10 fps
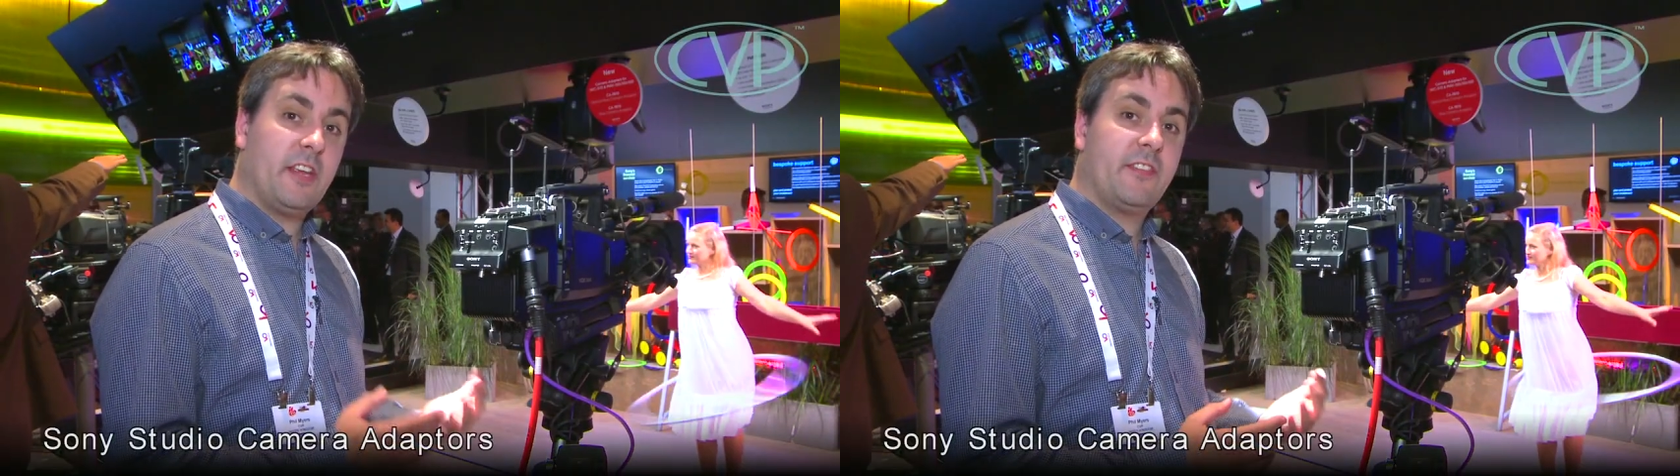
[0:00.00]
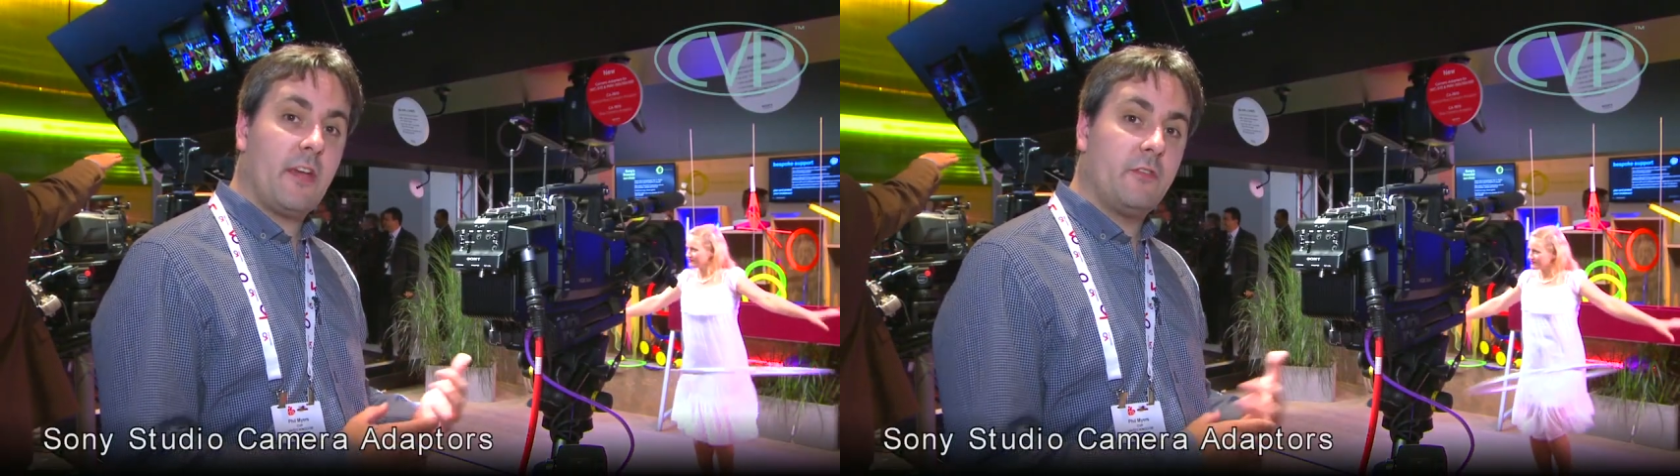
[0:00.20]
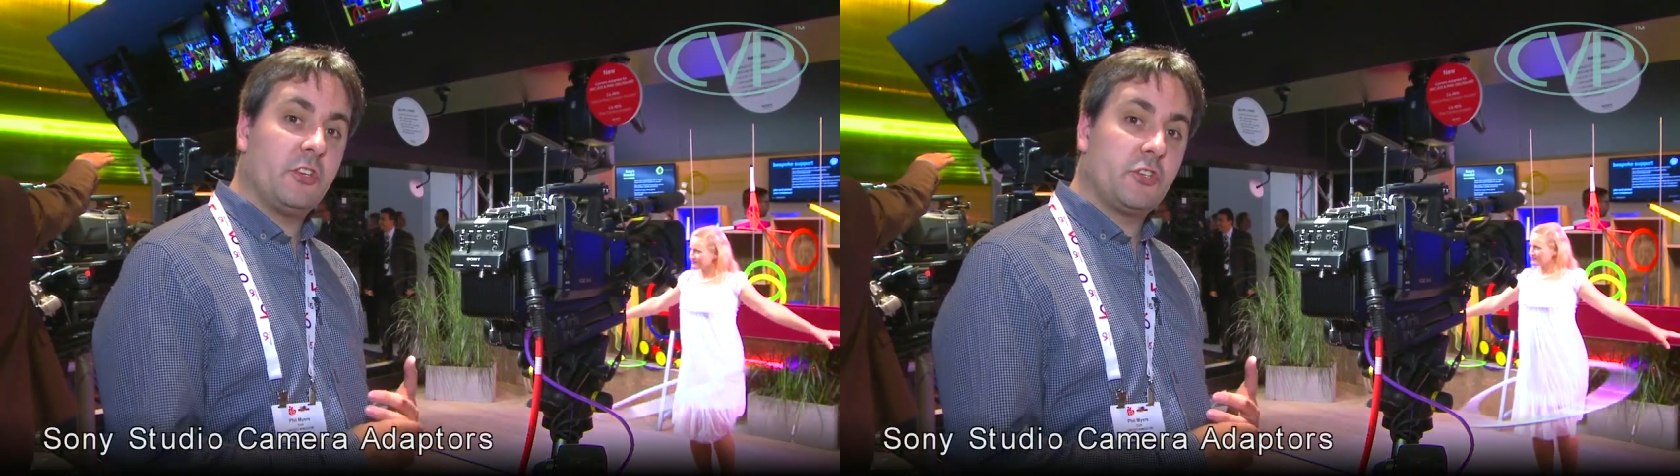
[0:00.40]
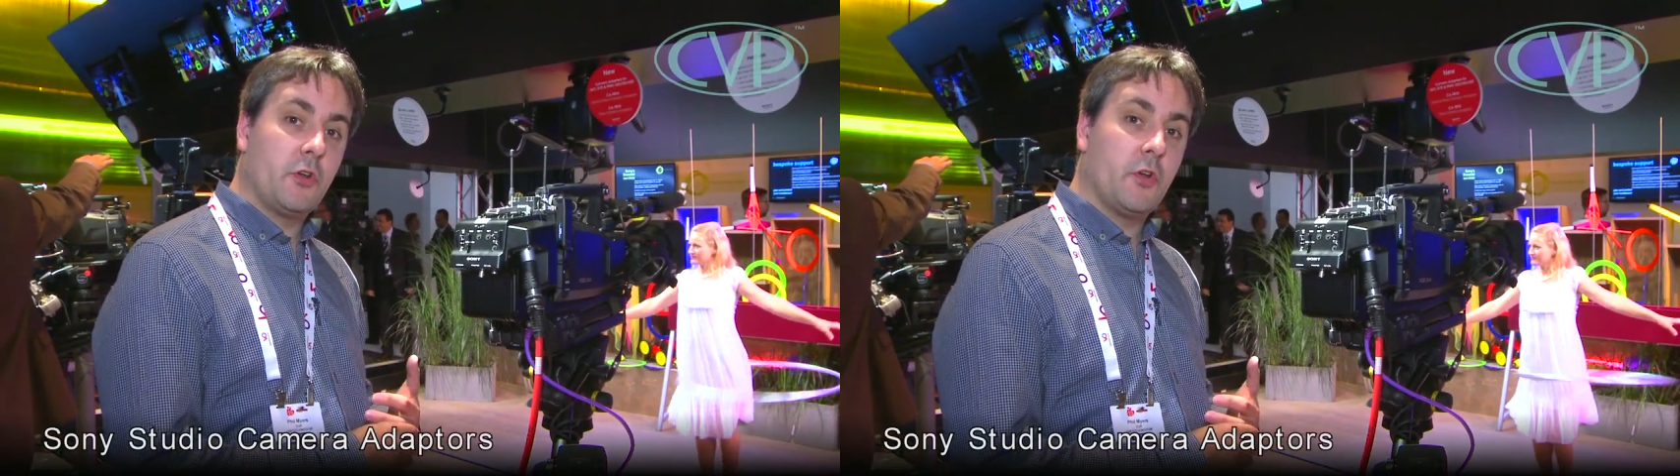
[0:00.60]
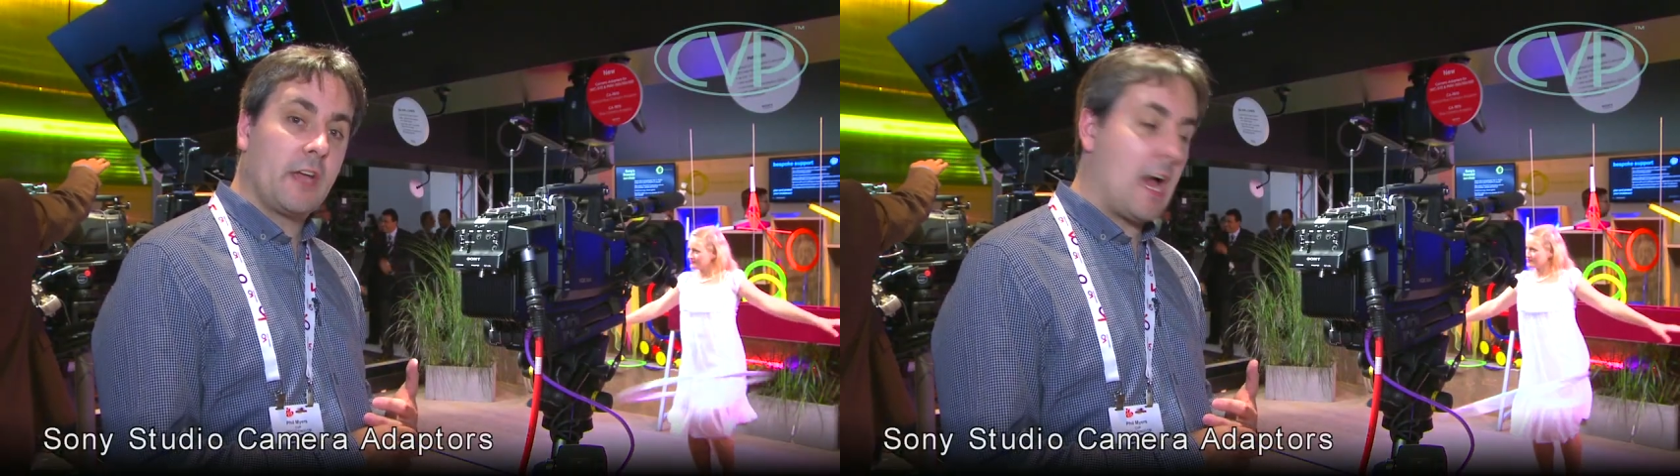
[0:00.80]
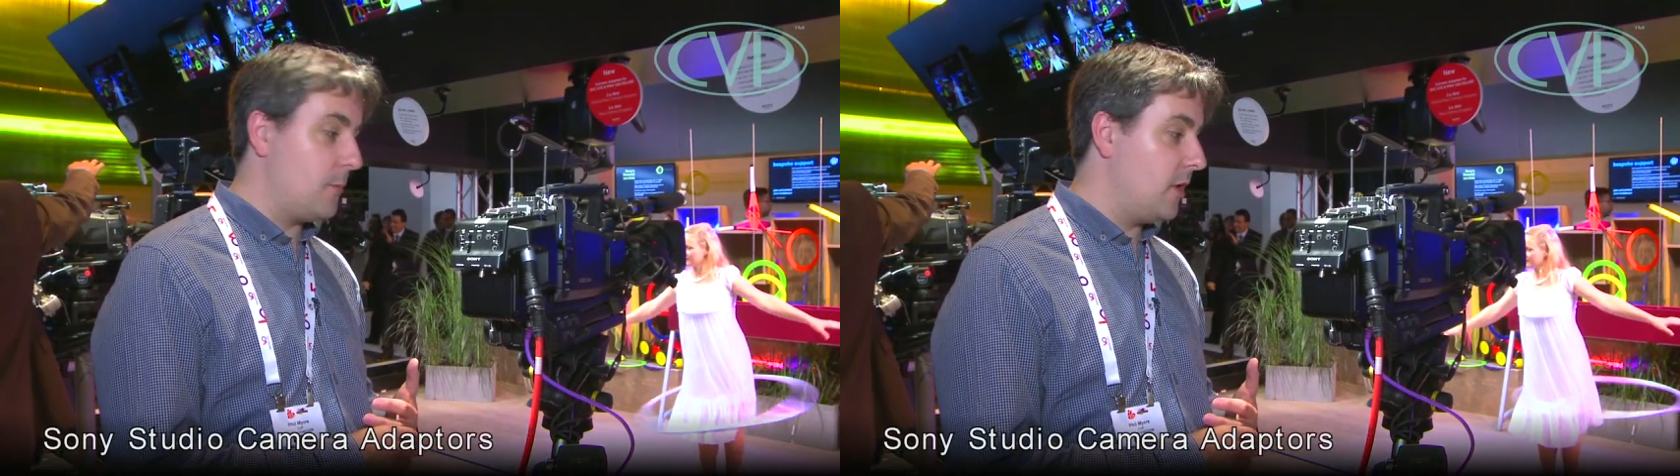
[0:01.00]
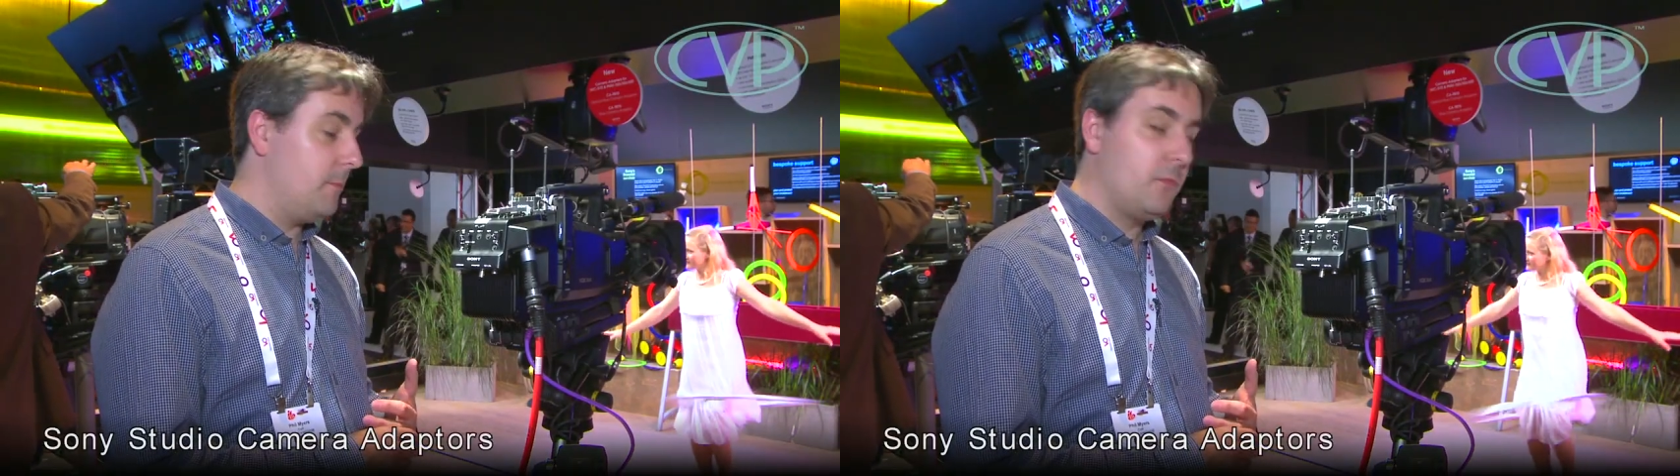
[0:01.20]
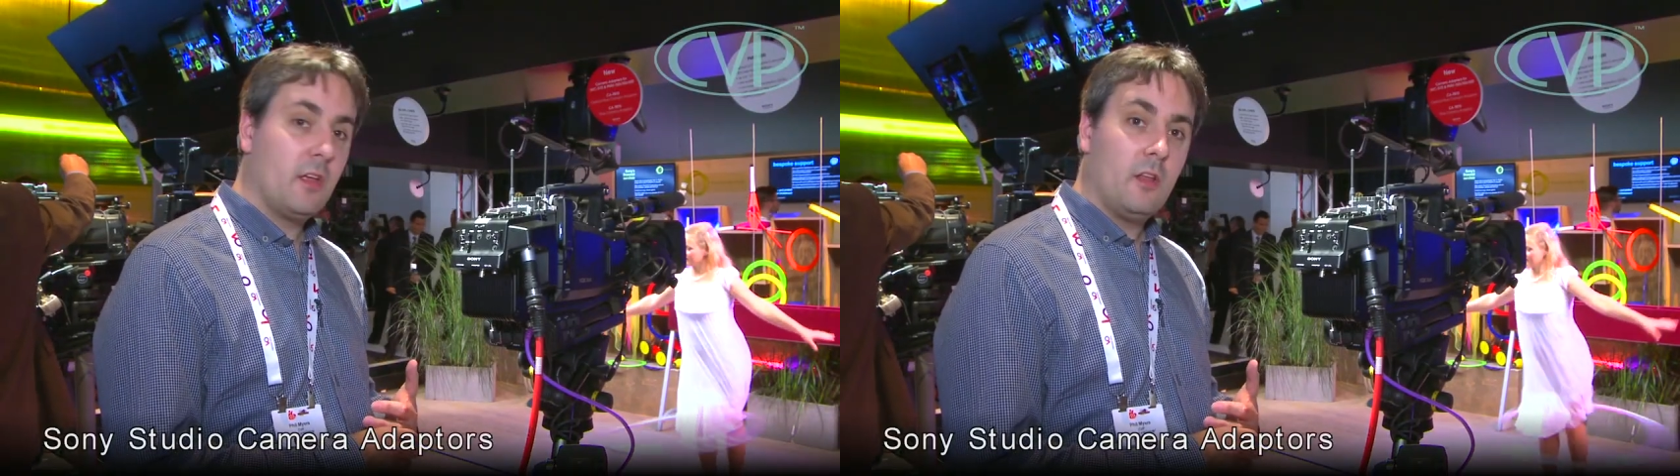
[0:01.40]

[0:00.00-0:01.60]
D70 studio camera.